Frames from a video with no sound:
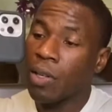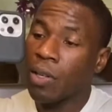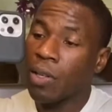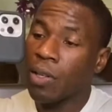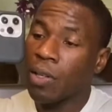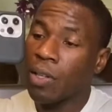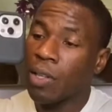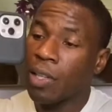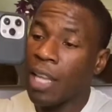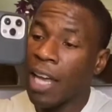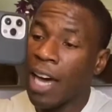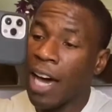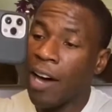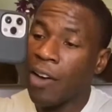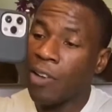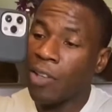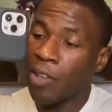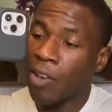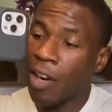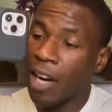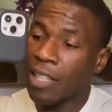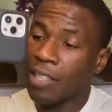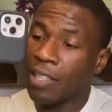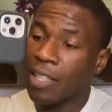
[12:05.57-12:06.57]
Now
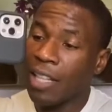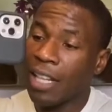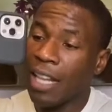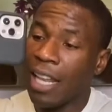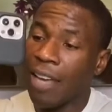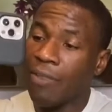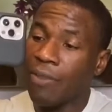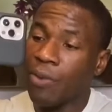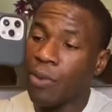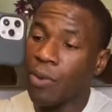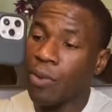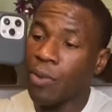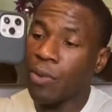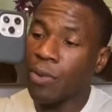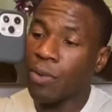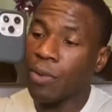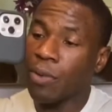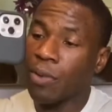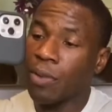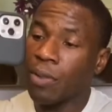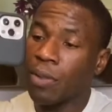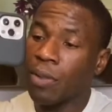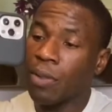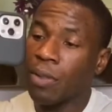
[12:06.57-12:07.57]
nice and level.
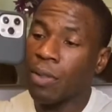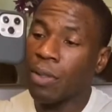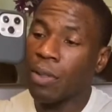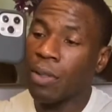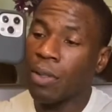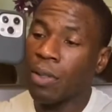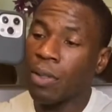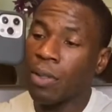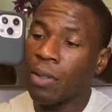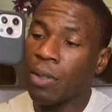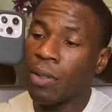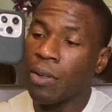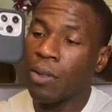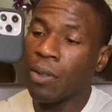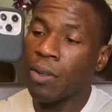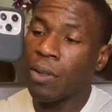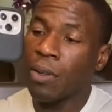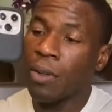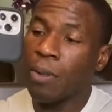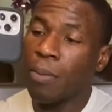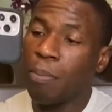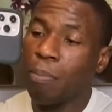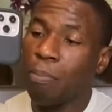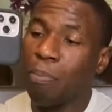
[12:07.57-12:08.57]

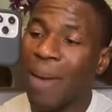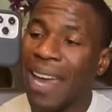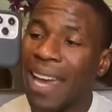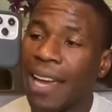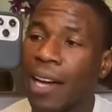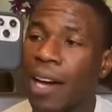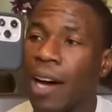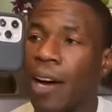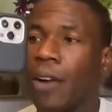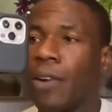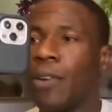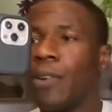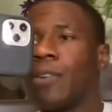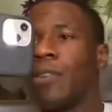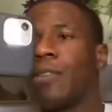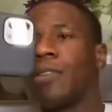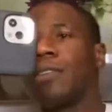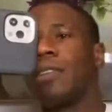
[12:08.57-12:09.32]
Bingo!